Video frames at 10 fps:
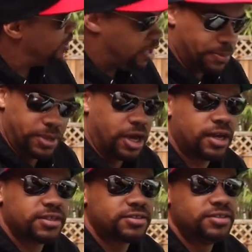I'll be
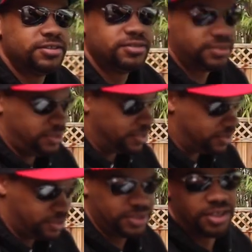honest. You
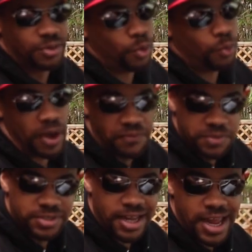know, wife
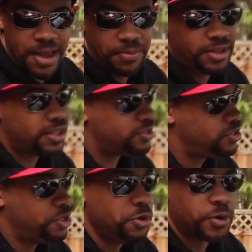was not happy.
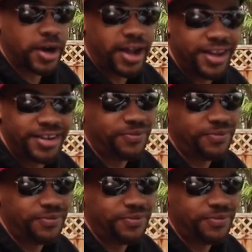That's $2,000.